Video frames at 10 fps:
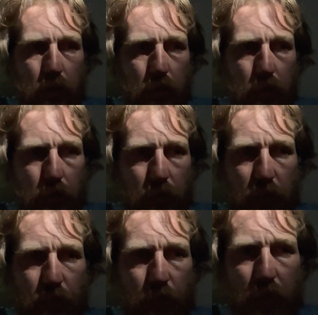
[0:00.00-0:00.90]
there
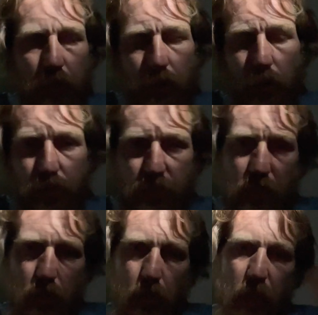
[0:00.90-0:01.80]
have been notes
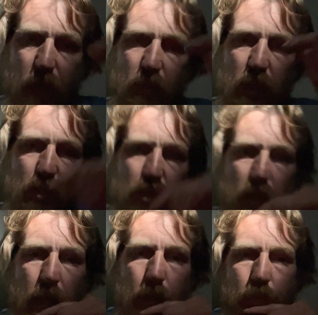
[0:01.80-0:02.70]
in our navigation app